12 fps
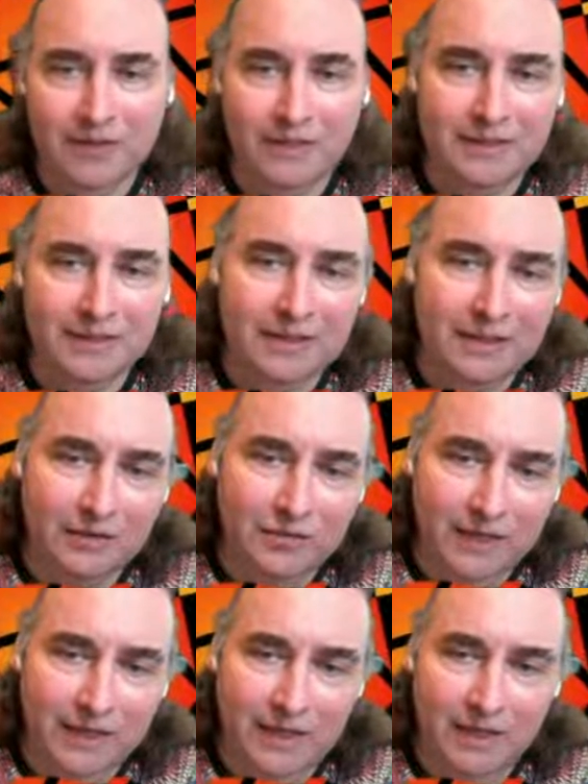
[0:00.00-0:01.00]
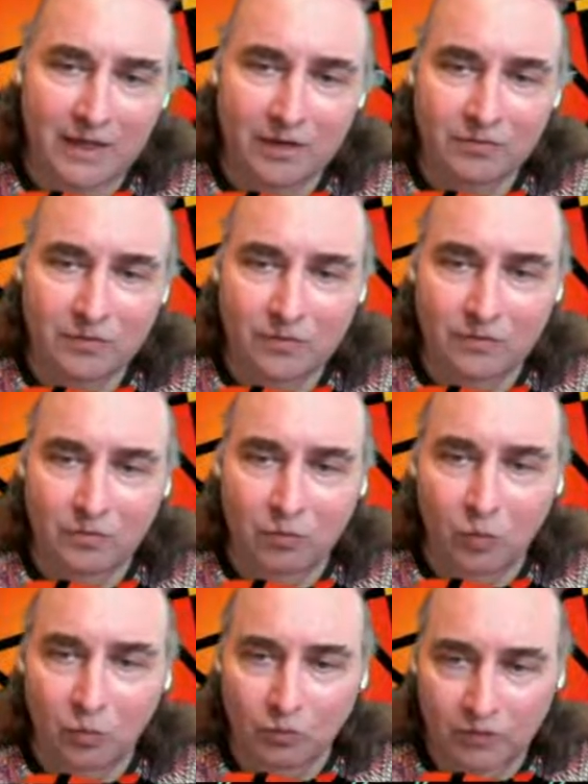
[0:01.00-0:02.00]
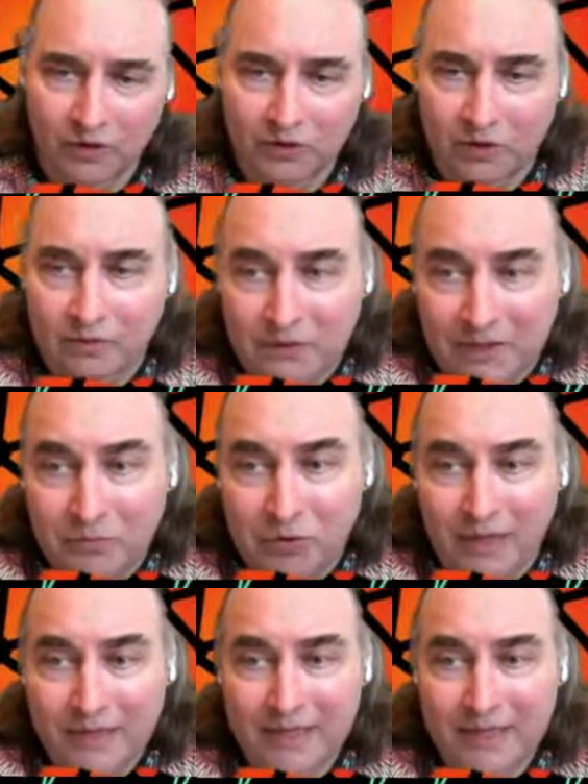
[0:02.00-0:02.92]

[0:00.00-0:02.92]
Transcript: sensitivity of the service I'm trying to